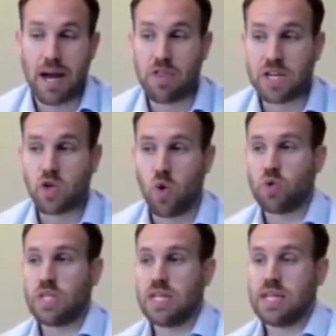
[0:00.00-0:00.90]
Now, this
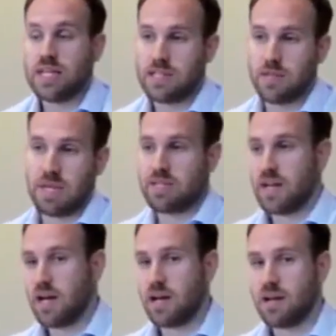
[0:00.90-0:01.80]
only needs to be
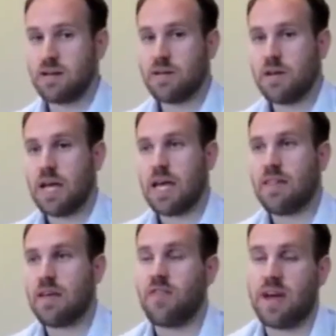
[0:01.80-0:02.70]
done
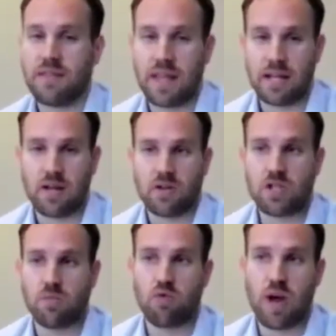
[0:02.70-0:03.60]
in the event that
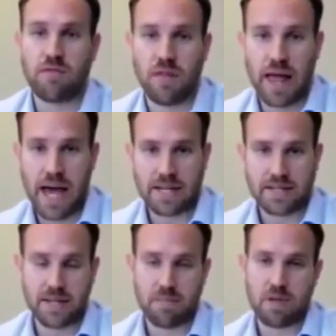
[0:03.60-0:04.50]
some red flag
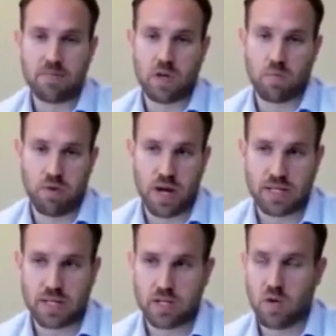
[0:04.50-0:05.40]
symptoms are
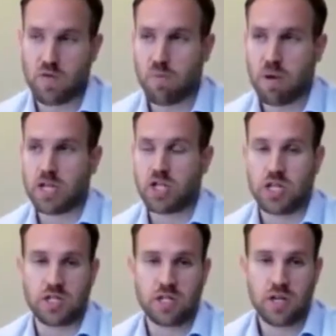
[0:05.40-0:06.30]
present. So if the
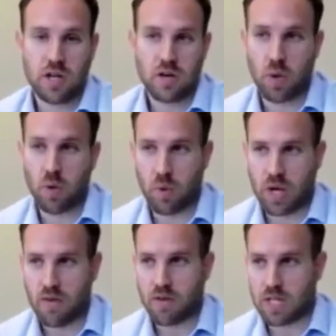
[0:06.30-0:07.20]
patient is, we,
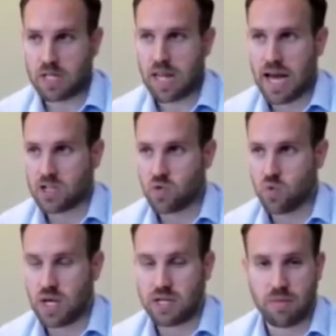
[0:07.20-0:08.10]
we covered this last
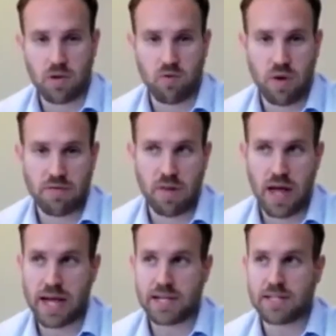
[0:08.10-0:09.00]
week, some of the red
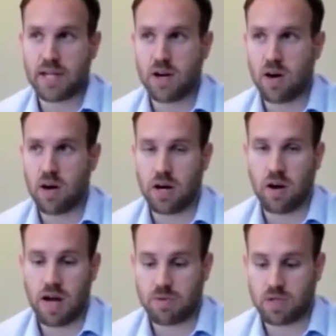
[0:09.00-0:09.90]
flags in our in
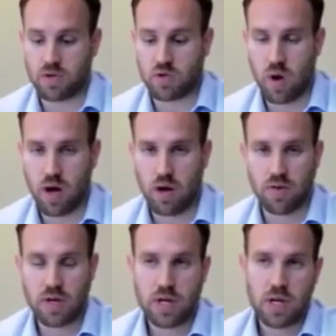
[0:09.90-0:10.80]
our episode
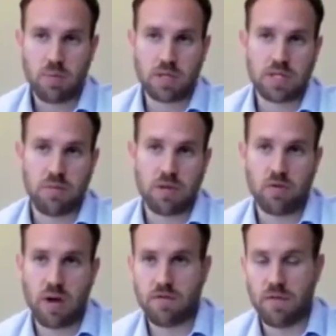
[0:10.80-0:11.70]
12, but some of
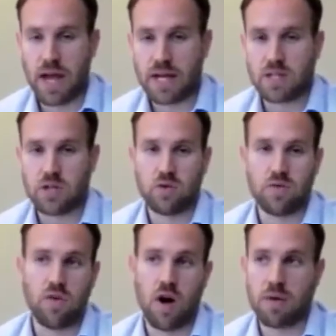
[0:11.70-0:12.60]
the red flags
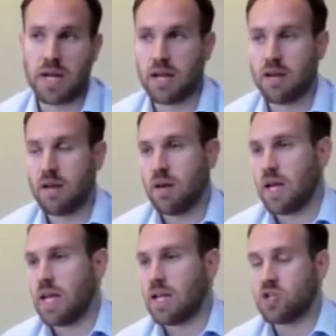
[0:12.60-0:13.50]
include vomiting,
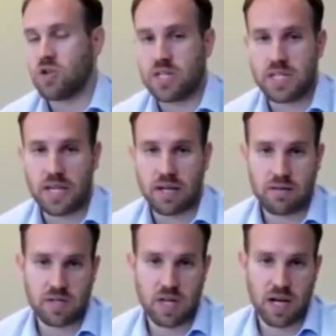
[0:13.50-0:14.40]

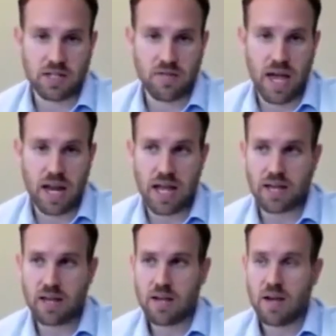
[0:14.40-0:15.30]
increasing signs of
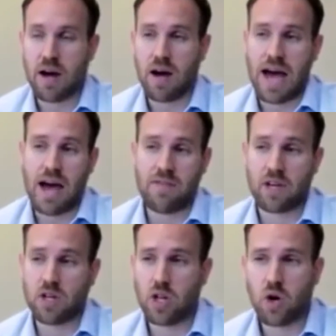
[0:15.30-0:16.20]
headache, uh,
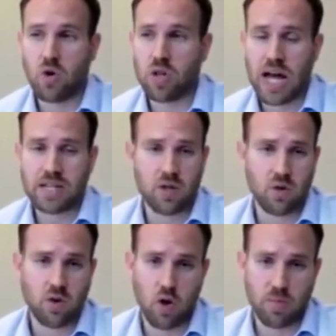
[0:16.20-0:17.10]
having a low
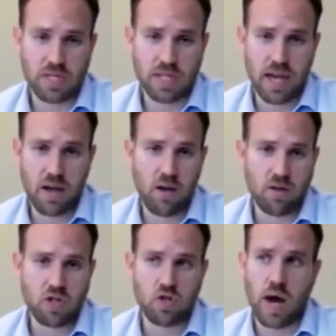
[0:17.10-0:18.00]
Glasgow coma
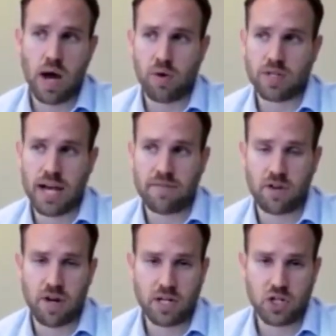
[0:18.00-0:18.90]
scale two hours
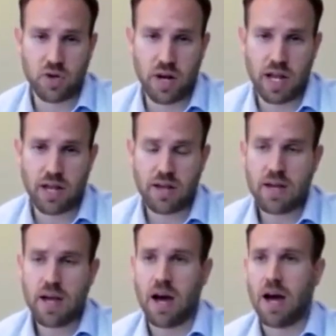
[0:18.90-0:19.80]
after injury,
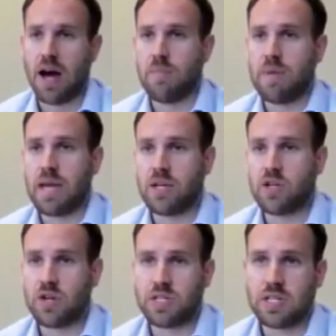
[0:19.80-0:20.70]
um,
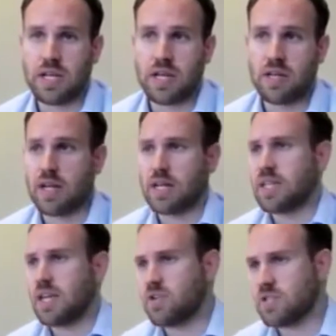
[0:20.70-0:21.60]
increasing, did I
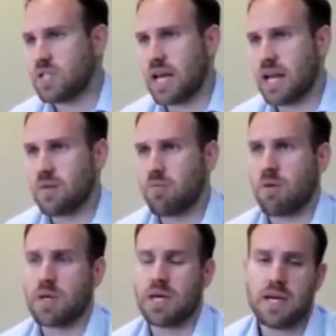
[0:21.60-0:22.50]
say increasing headache?
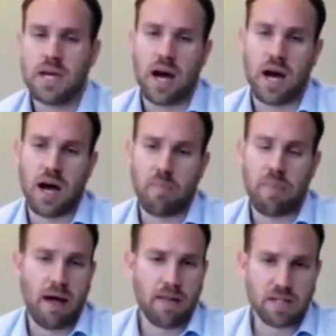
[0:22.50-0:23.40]
Probably uh,
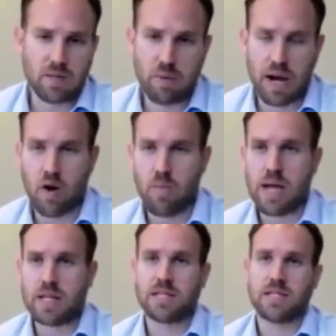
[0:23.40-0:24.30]
balance
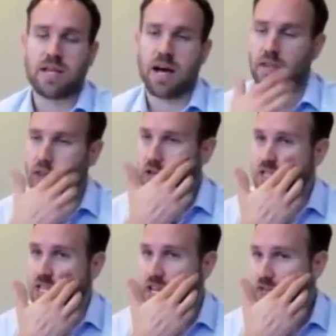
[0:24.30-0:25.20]
impairments uh, that are
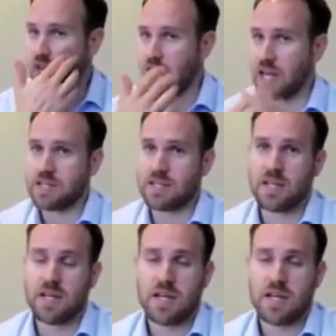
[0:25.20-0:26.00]
significant.